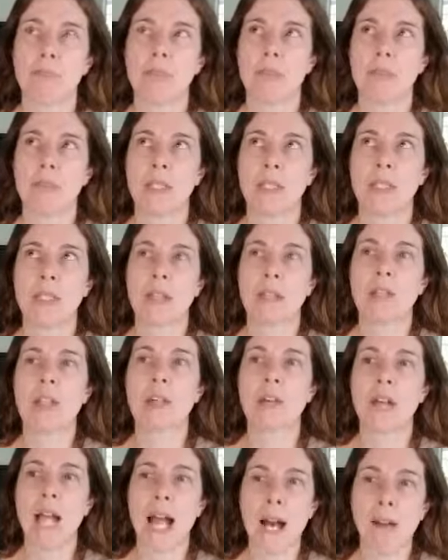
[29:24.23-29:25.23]
either
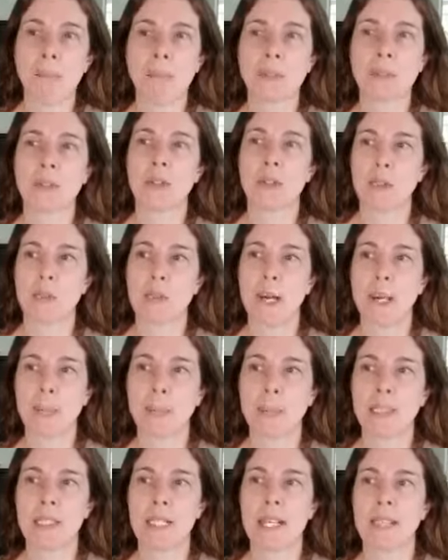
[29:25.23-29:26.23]
their apps or their
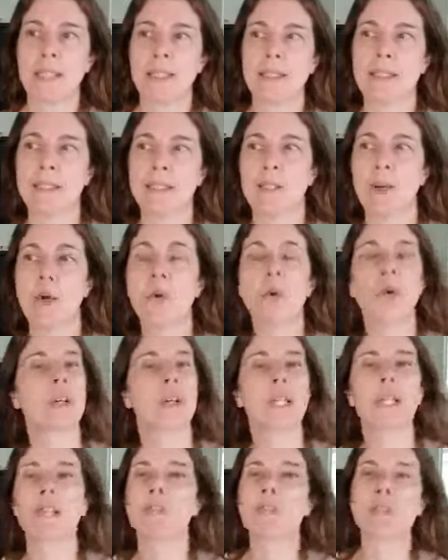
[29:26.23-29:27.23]
websites, or
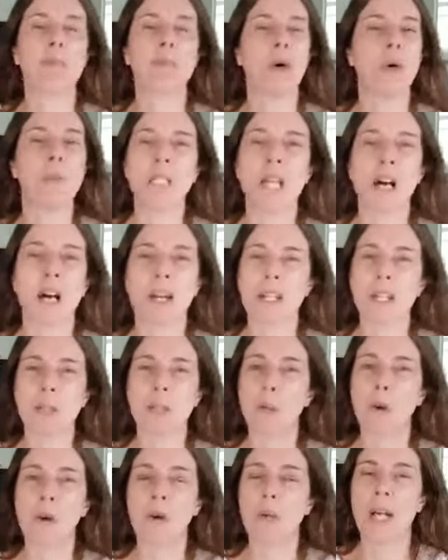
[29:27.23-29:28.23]
even Mobi Audit
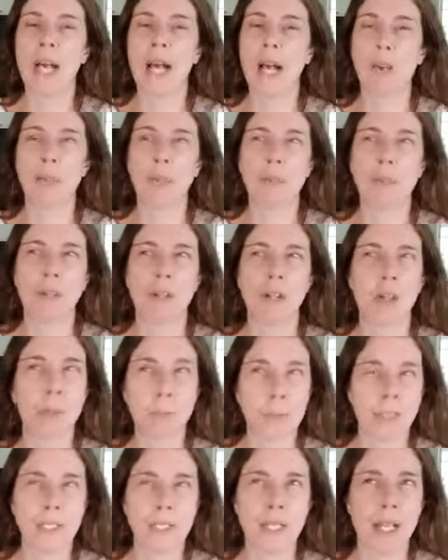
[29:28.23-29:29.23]
won't
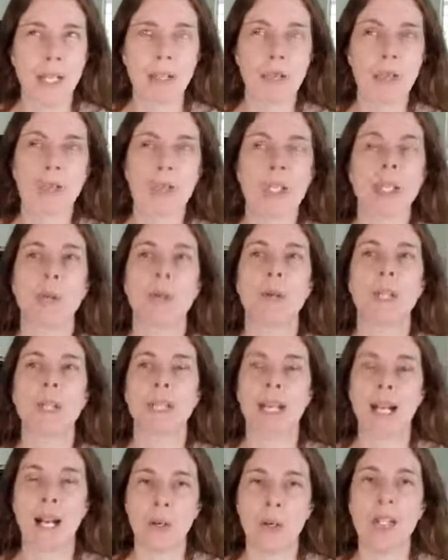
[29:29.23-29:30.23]
open, I don't think,
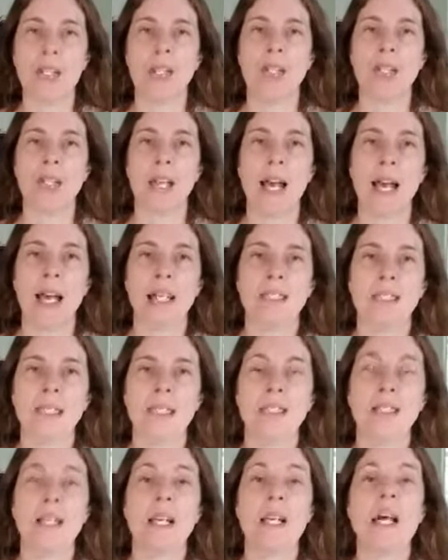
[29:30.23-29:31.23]
without internet
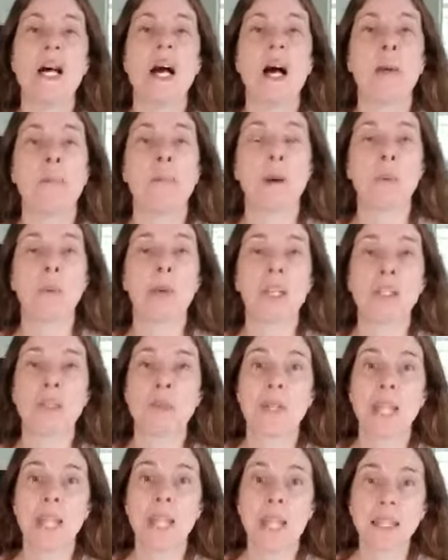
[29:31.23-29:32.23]
access. But what you
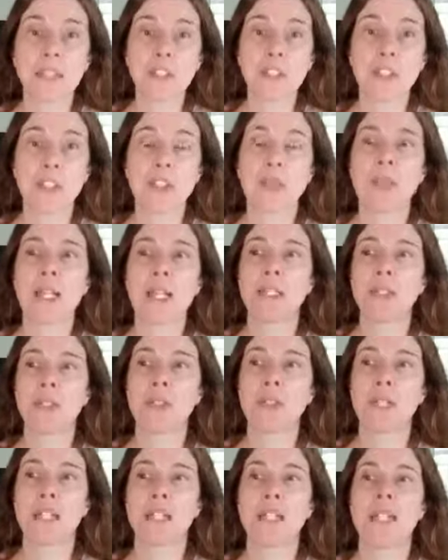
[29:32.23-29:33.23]
can do is
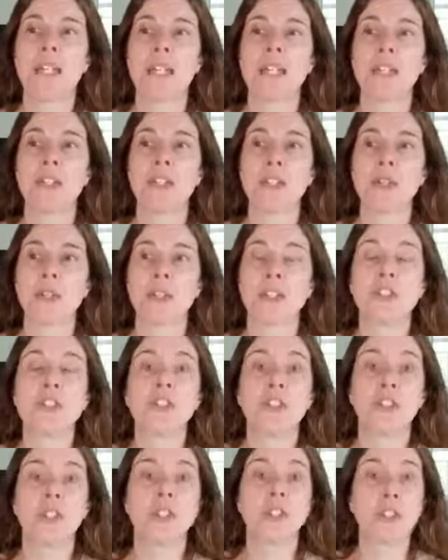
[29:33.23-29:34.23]
you can get your
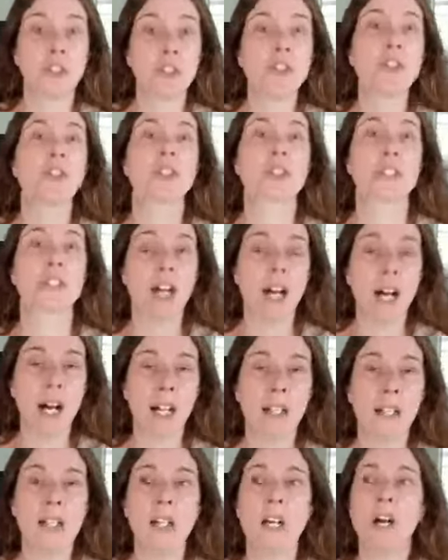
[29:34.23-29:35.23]
Google
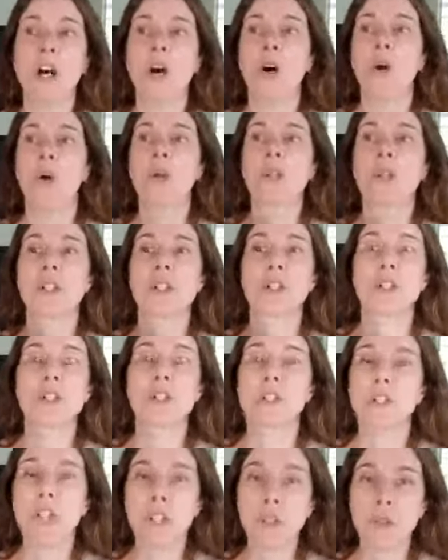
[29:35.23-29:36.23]
Doc or your
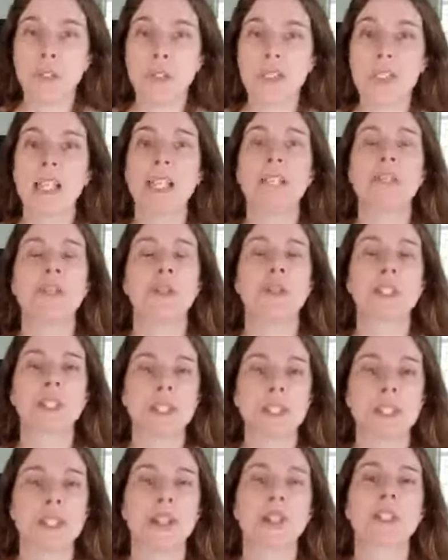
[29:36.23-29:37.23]
notes, and you can
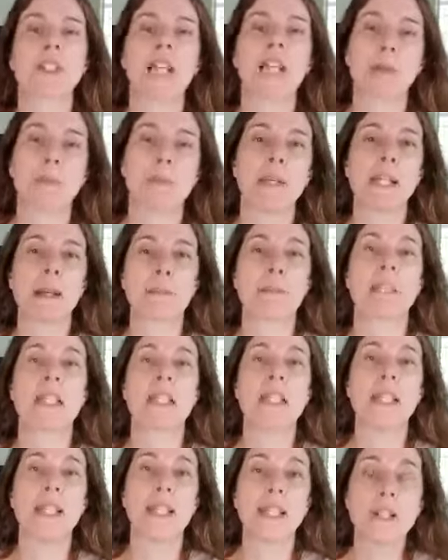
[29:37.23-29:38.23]
start typing up the
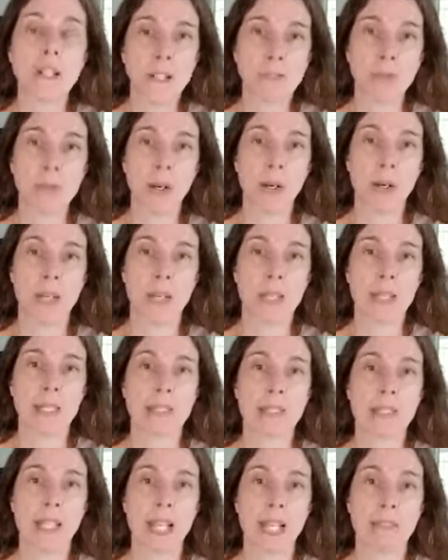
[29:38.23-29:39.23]
narrative part of the
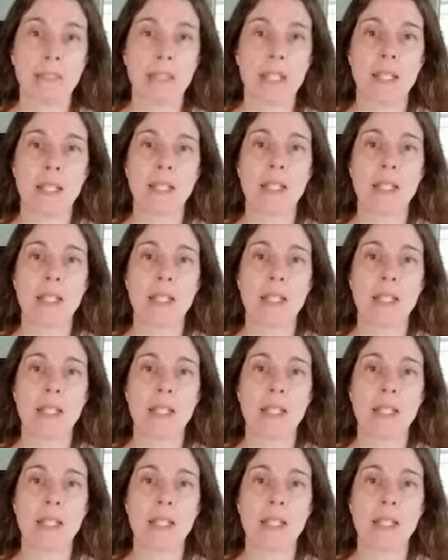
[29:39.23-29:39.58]
assignment